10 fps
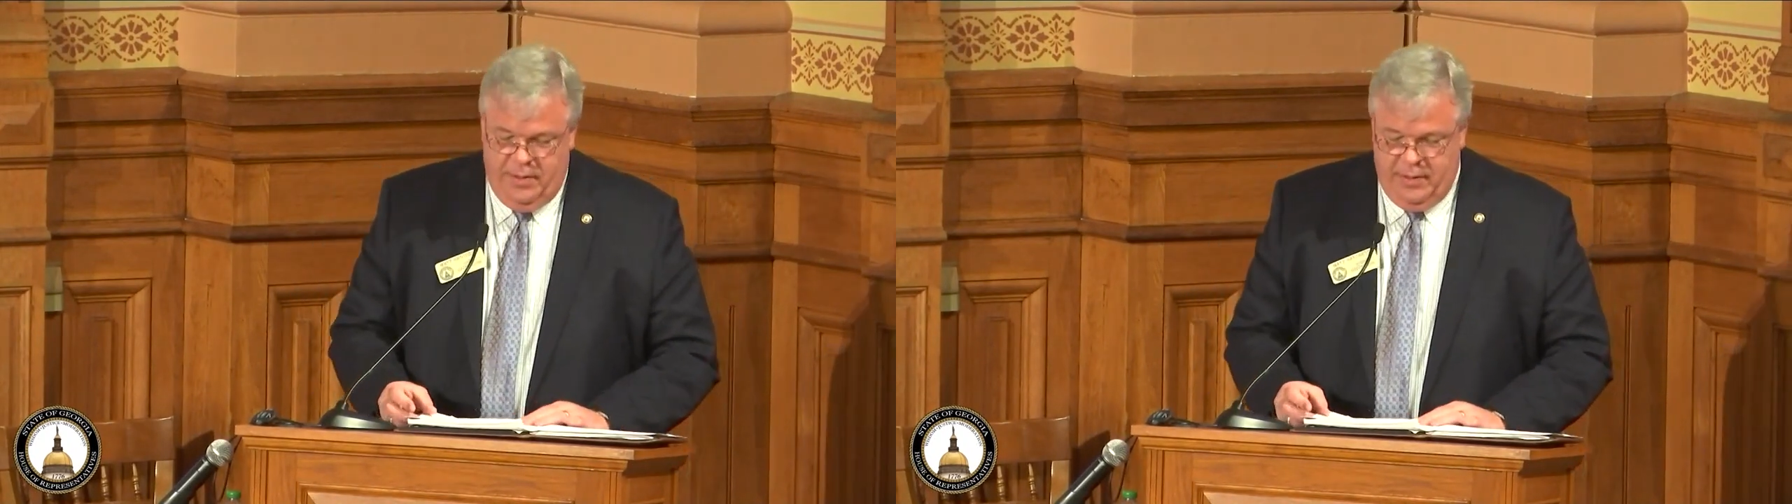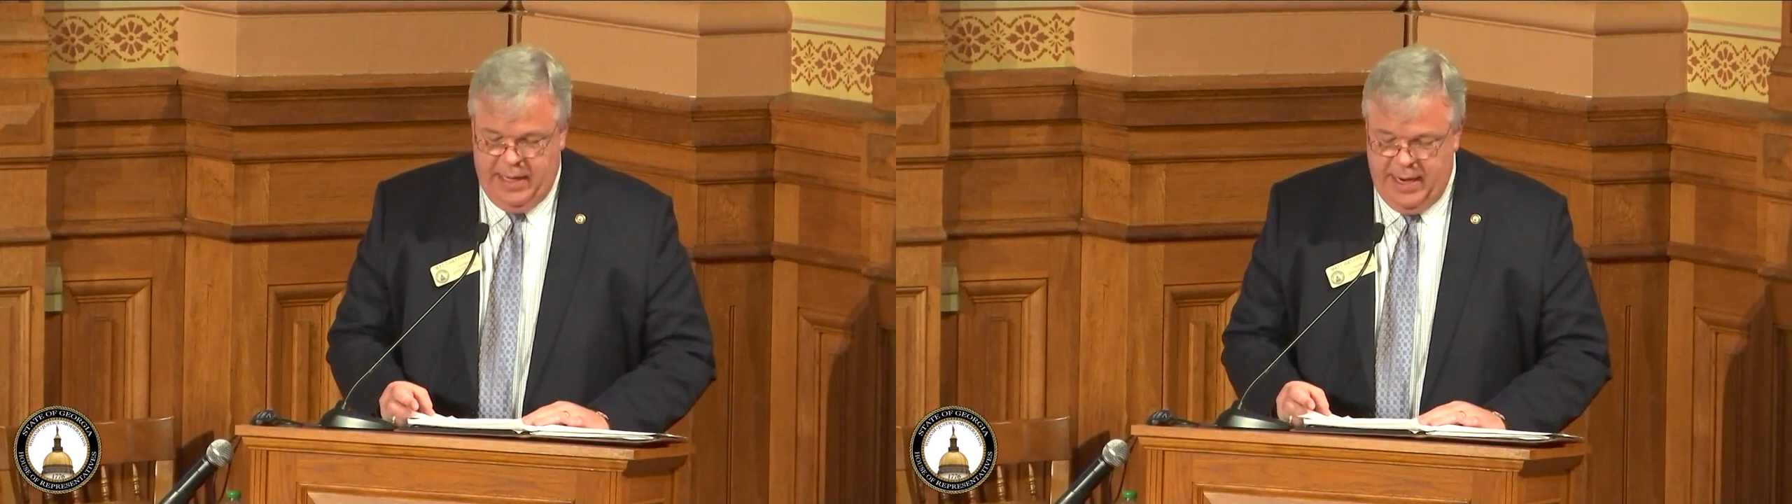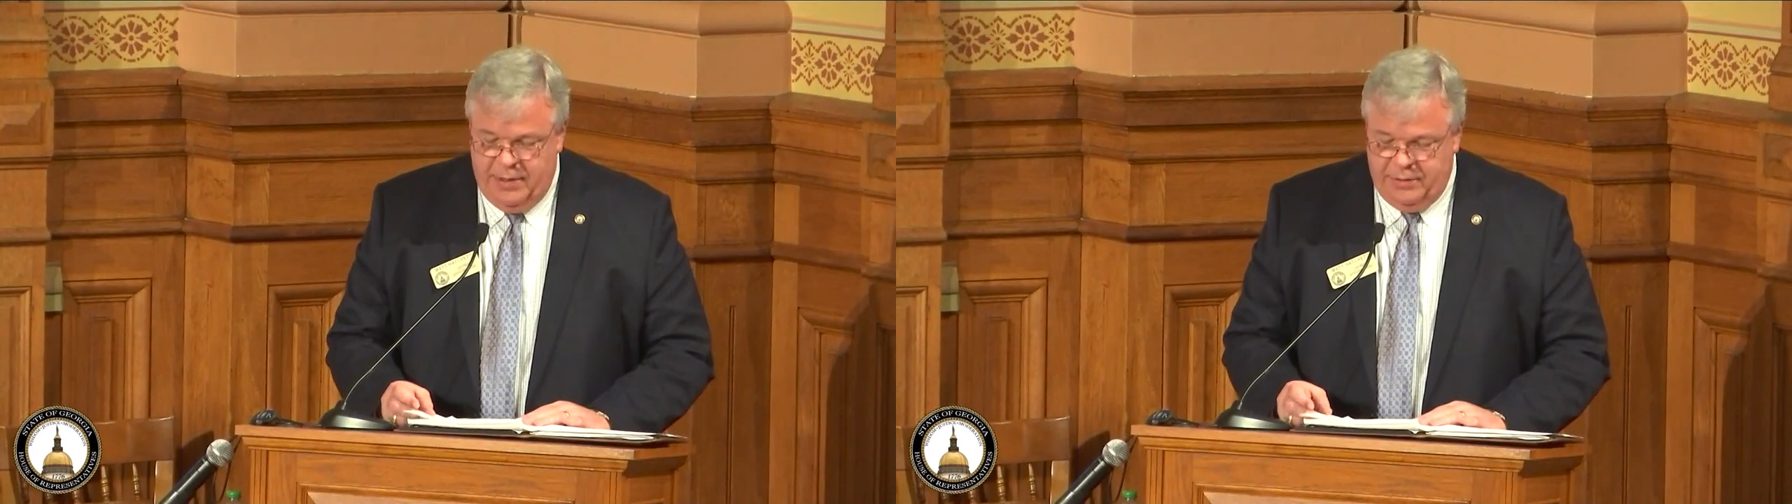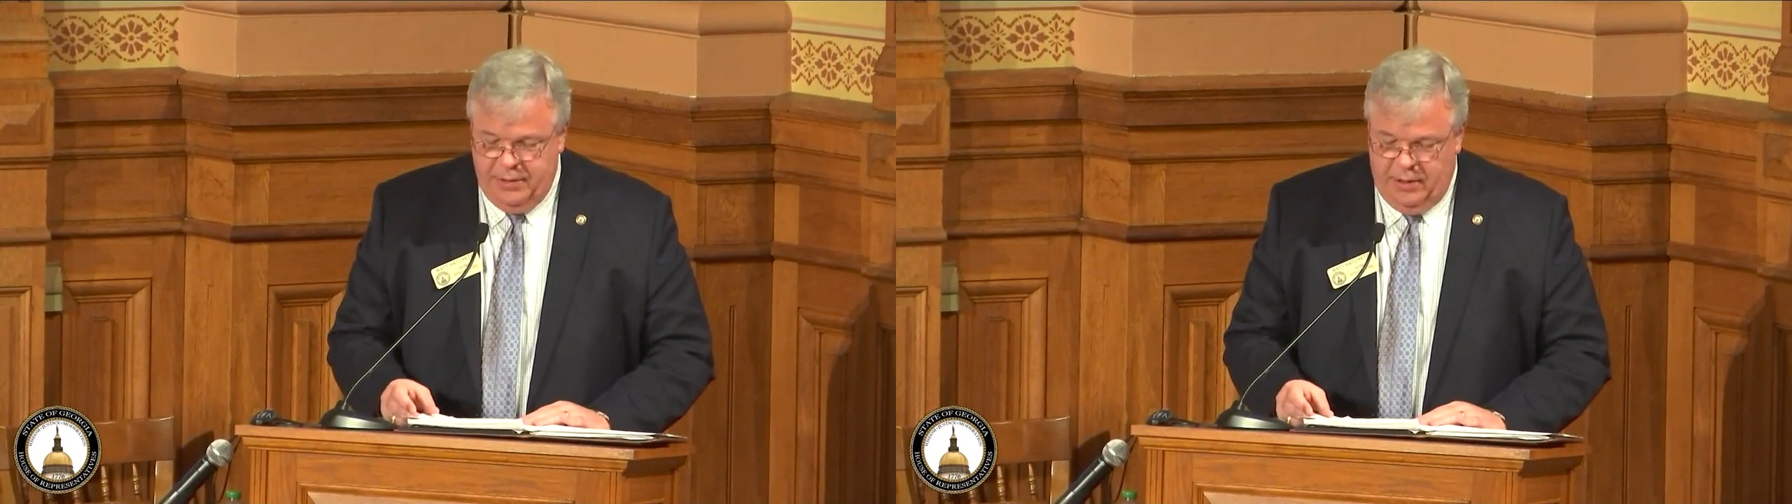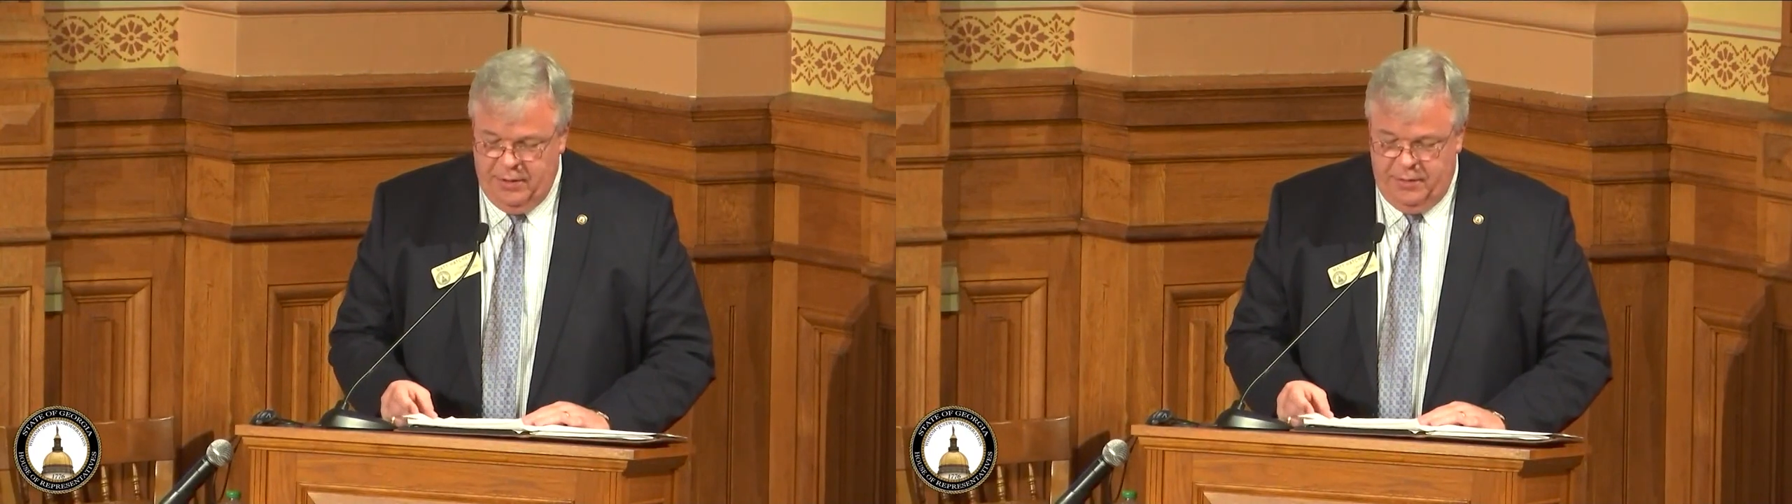the House
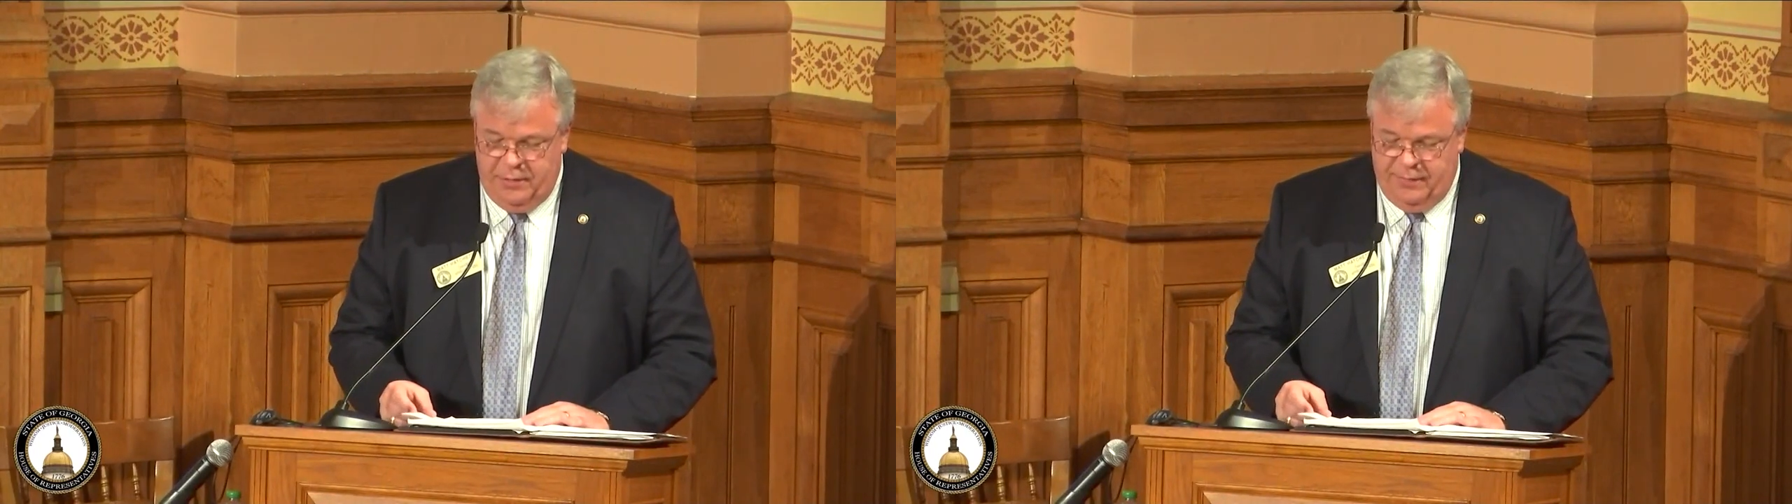includes